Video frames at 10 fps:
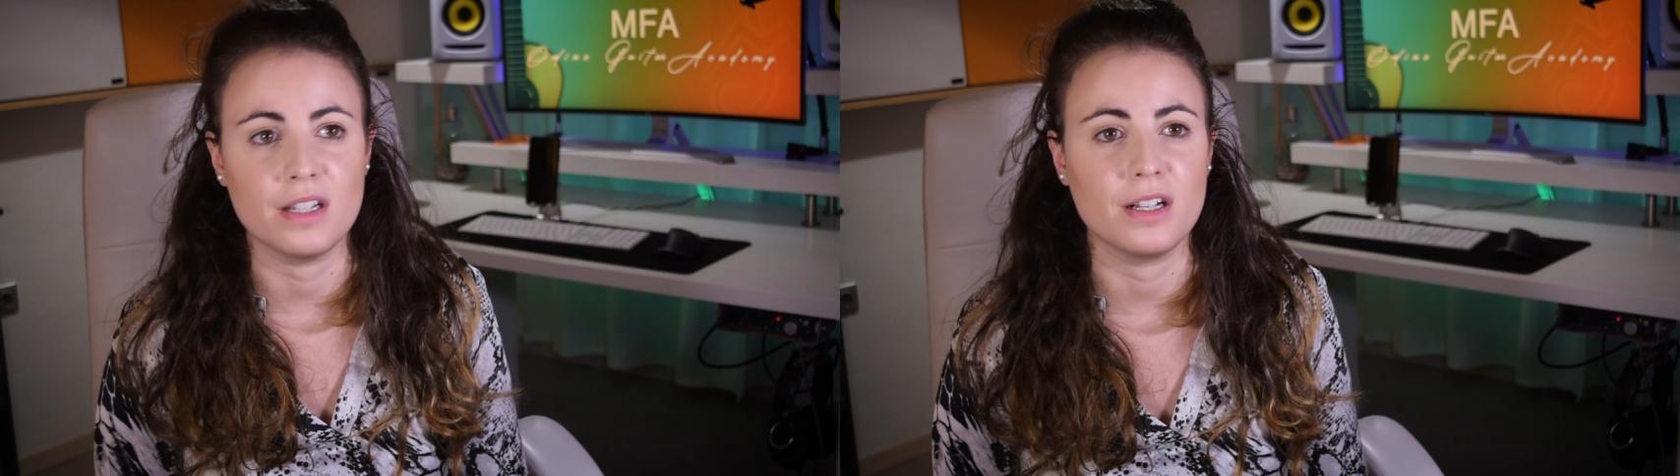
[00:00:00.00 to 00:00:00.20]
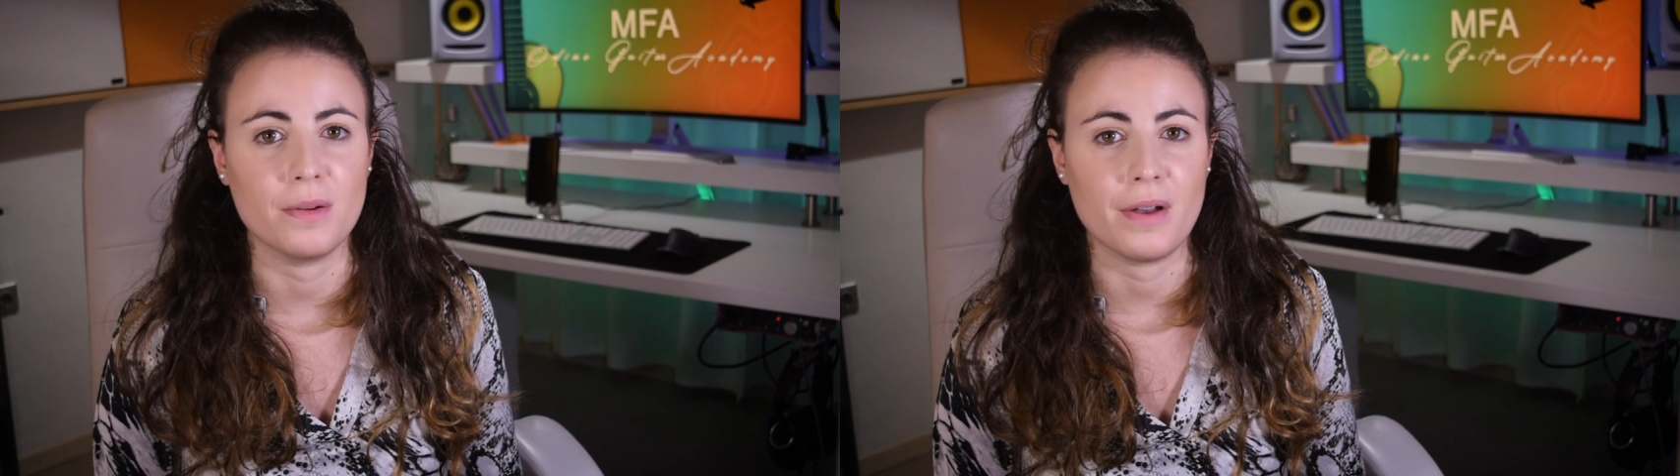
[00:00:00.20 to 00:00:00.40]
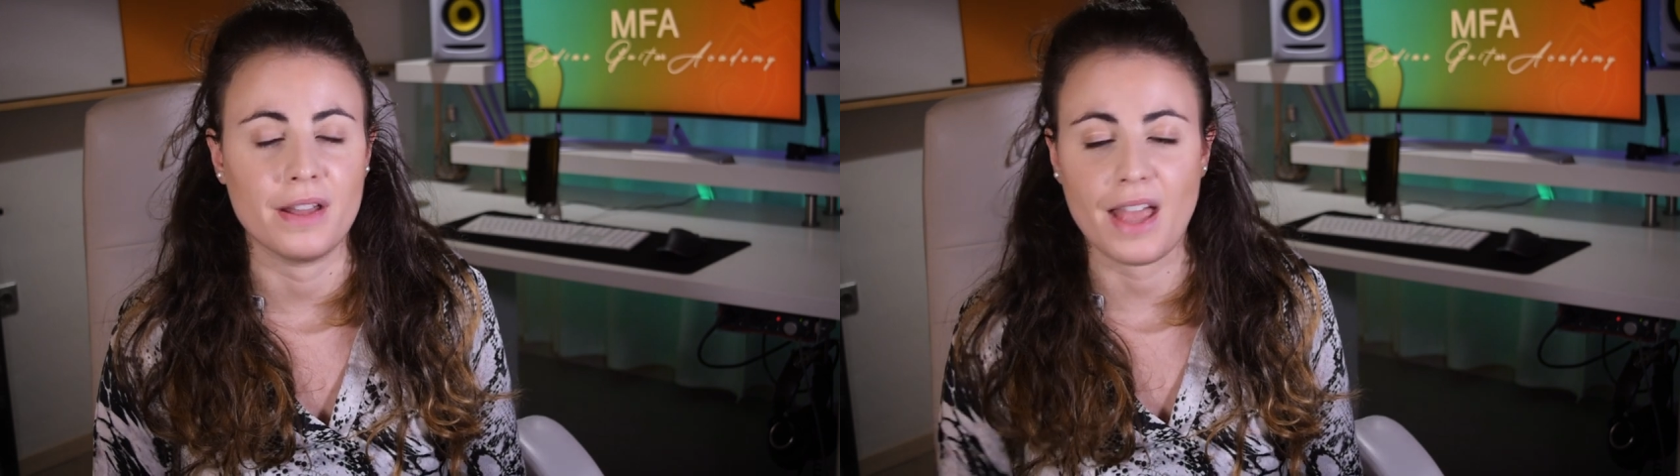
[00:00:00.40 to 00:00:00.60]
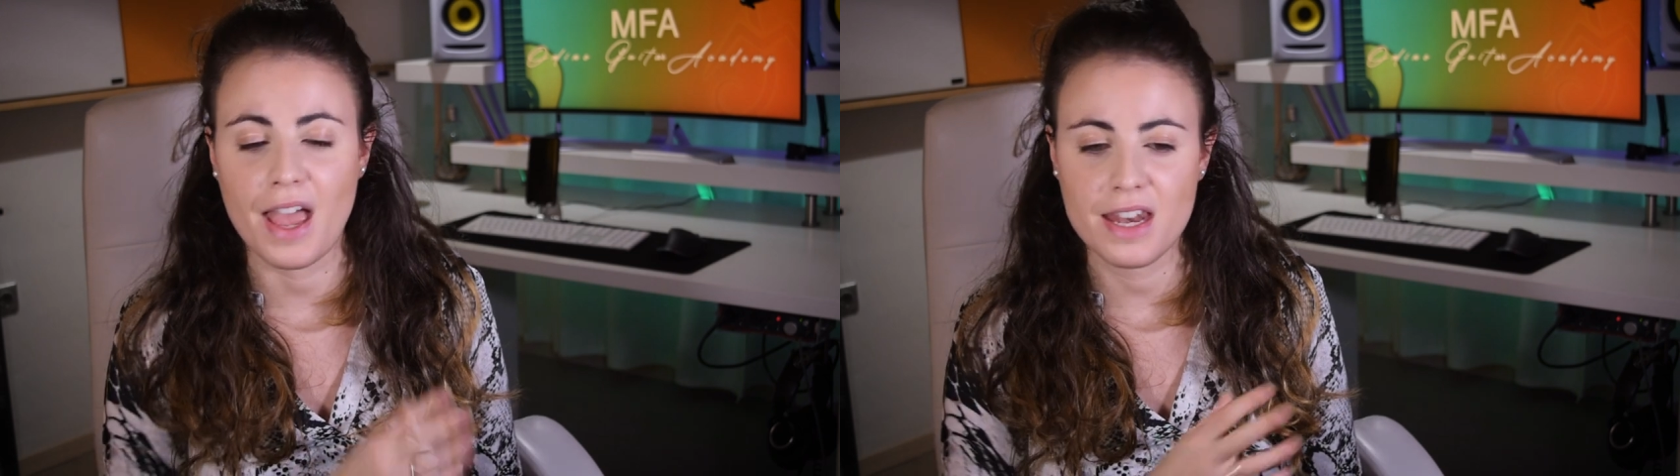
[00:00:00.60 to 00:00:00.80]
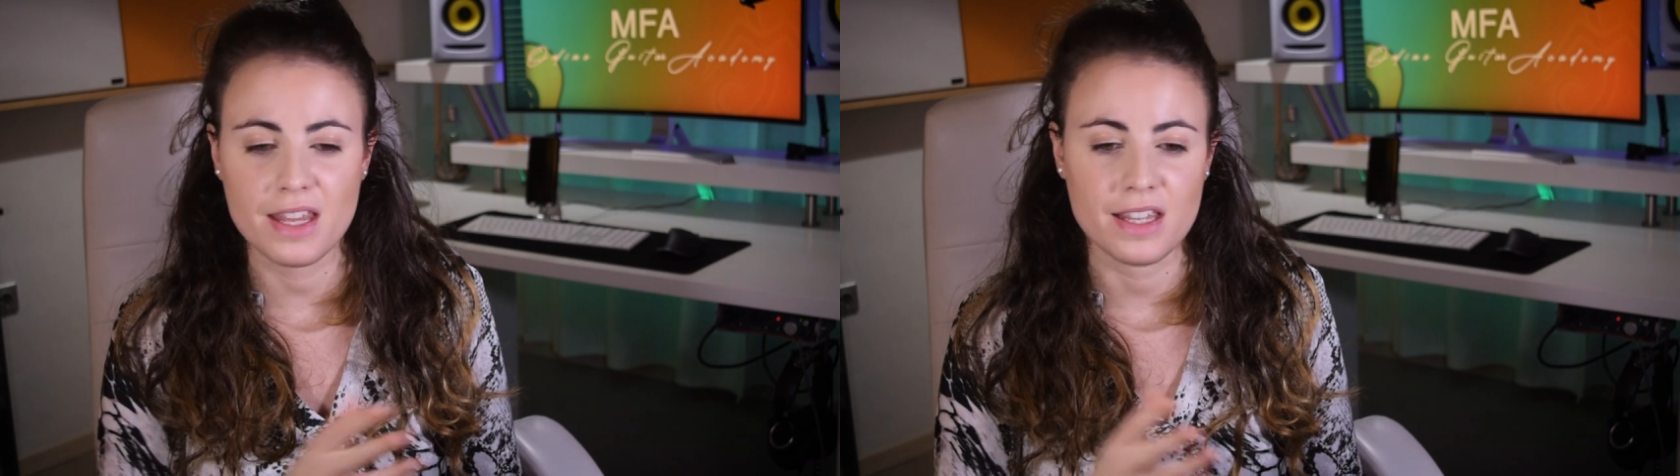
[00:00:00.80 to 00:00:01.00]
at
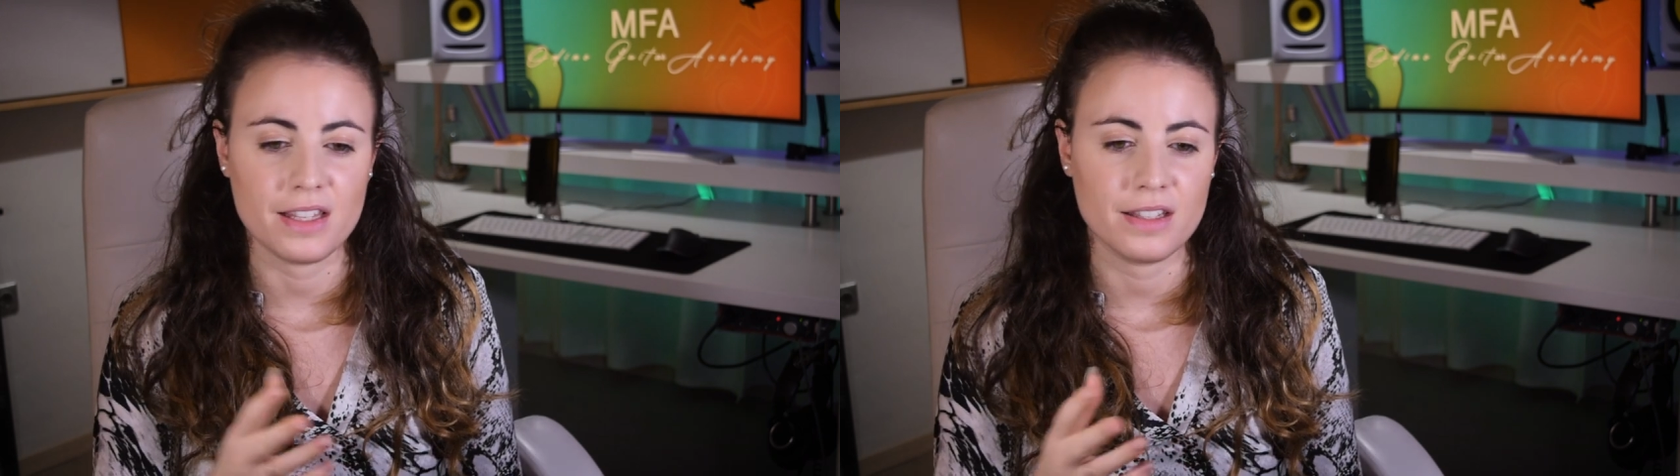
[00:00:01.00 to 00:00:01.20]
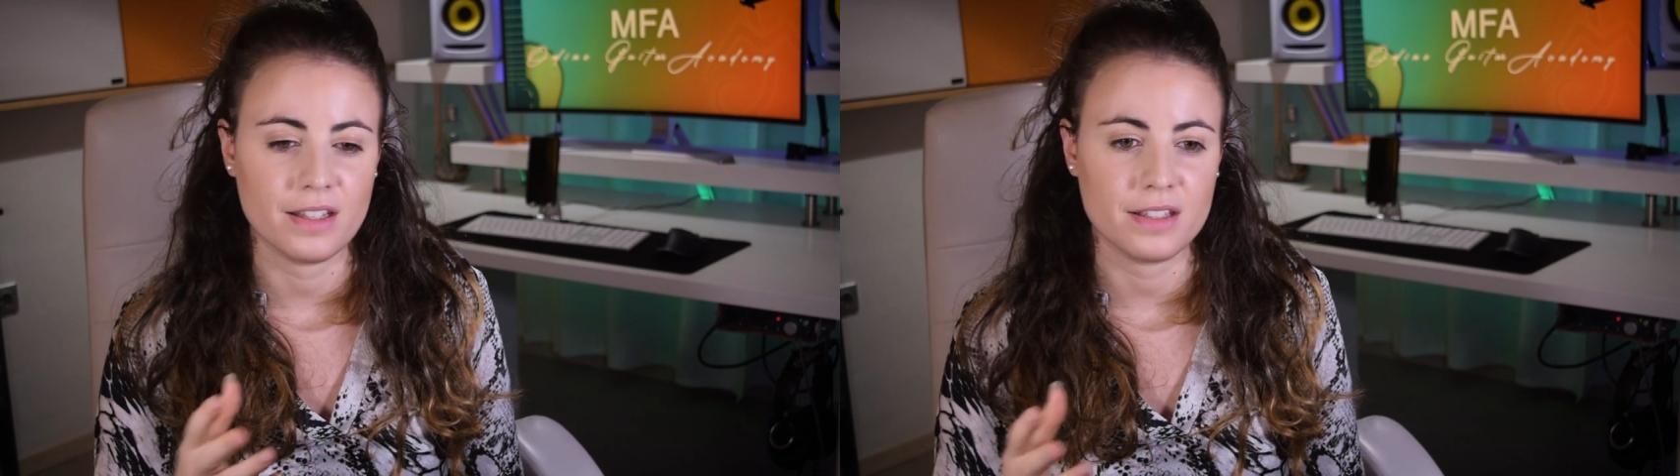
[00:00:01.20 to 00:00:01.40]
any